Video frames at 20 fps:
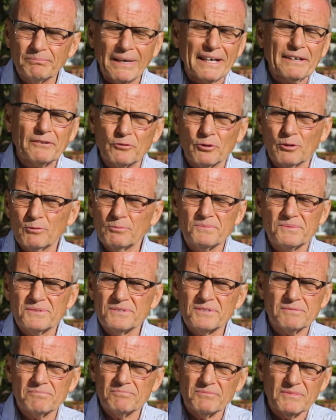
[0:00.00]

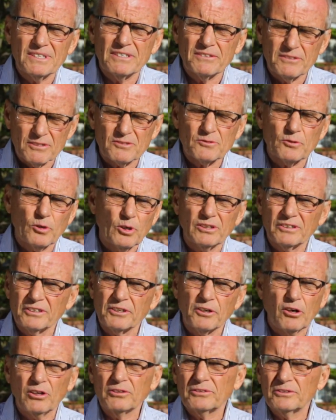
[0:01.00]
microbes in the soil in
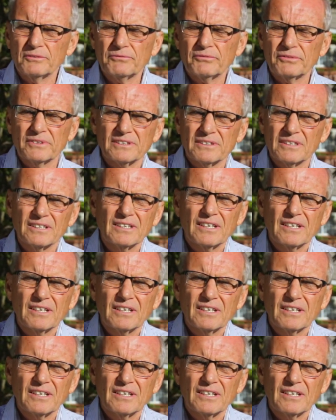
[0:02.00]
all different